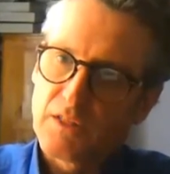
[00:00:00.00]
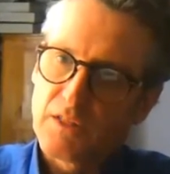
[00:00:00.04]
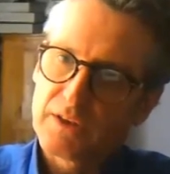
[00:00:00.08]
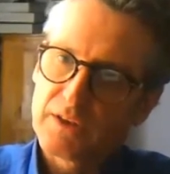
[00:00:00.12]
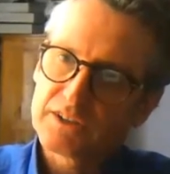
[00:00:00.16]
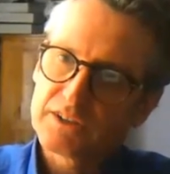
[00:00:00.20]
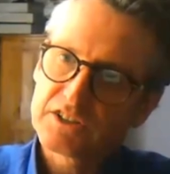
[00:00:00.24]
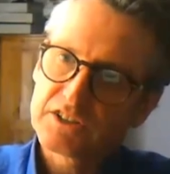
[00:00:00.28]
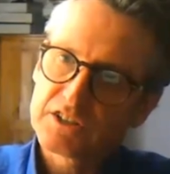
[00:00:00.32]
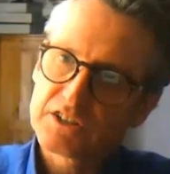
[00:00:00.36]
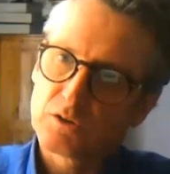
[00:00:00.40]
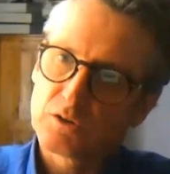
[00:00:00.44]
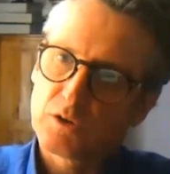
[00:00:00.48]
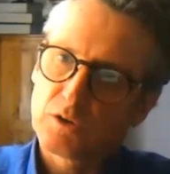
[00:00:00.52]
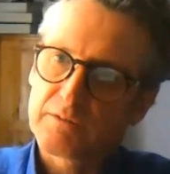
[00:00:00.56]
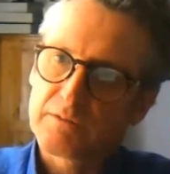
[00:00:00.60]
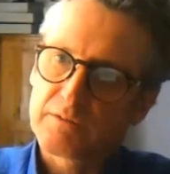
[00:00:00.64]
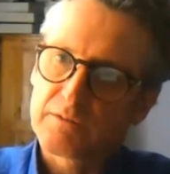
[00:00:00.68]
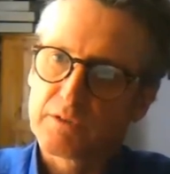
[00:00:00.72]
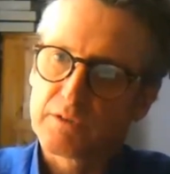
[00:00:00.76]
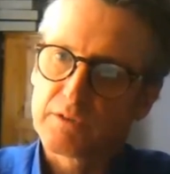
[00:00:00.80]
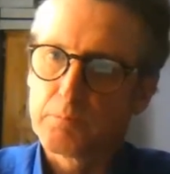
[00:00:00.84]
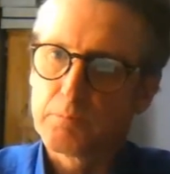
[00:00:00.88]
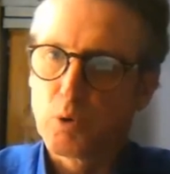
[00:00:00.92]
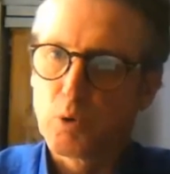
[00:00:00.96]
and they still
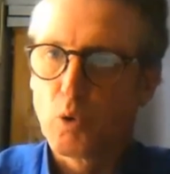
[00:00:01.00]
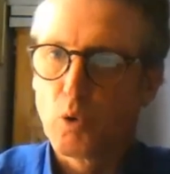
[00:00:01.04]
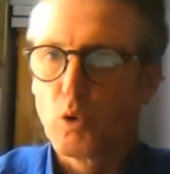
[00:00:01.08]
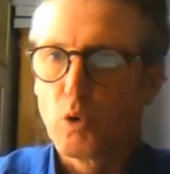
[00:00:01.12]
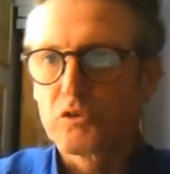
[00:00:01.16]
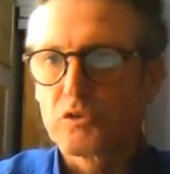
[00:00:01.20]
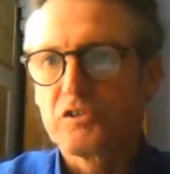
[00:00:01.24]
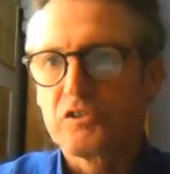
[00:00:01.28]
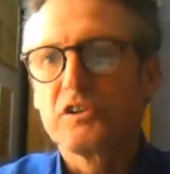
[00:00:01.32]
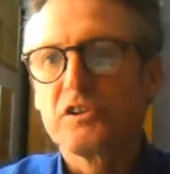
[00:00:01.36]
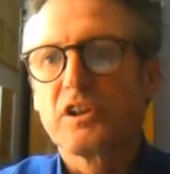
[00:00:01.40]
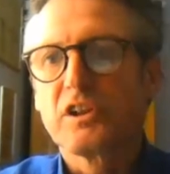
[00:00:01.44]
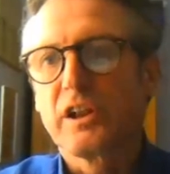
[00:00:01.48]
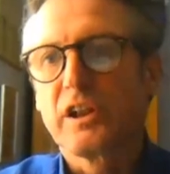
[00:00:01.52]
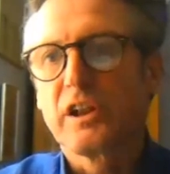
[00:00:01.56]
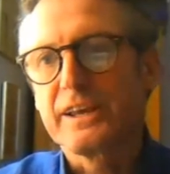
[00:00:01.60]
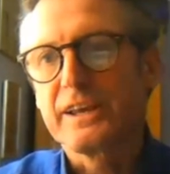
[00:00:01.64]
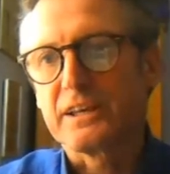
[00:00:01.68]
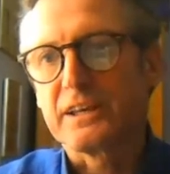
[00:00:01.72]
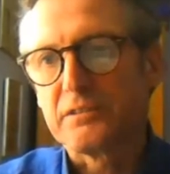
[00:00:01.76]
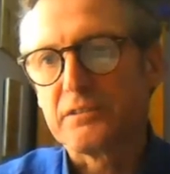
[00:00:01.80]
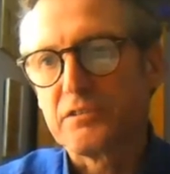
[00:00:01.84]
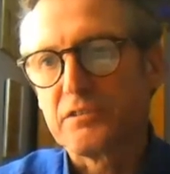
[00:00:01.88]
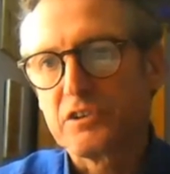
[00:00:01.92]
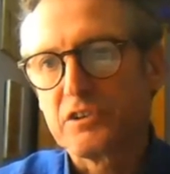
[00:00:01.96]
have the pores in the
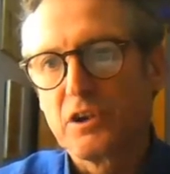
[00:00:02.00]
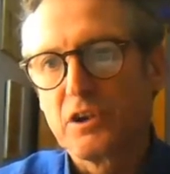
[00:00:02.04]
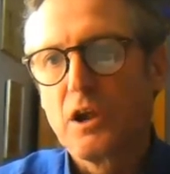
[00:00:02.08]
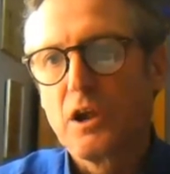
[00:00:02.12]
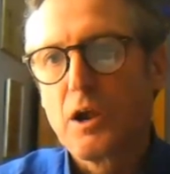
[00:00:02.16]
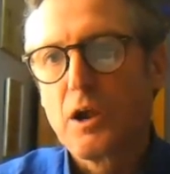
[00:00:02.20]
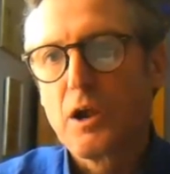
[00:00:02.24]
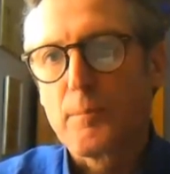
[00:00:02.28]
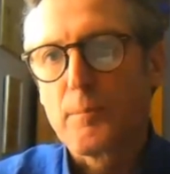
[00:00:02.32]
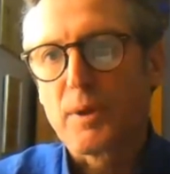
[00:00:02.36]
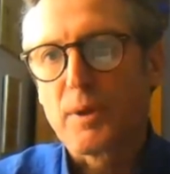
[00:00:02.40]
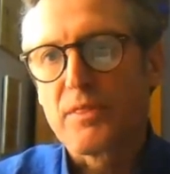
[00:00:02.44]
leaves,